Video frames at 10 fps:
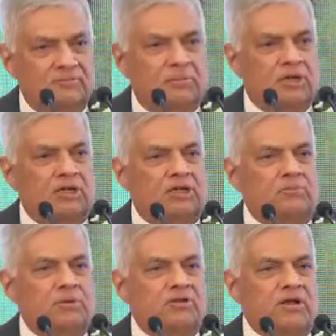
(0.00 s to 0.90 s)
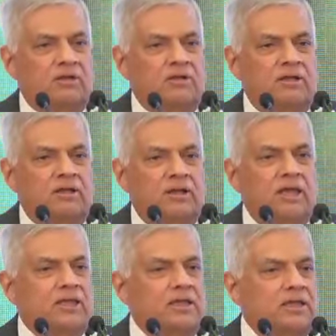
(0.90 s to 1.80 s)
But it will be run
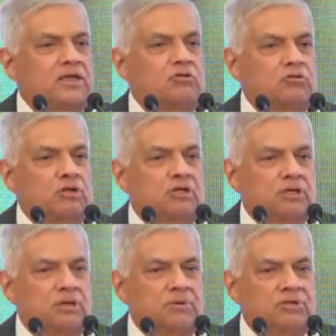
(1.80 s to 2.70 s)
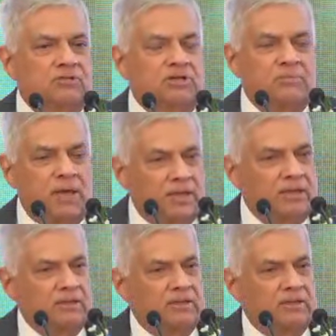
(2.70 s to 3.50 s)
like any good commercial bank,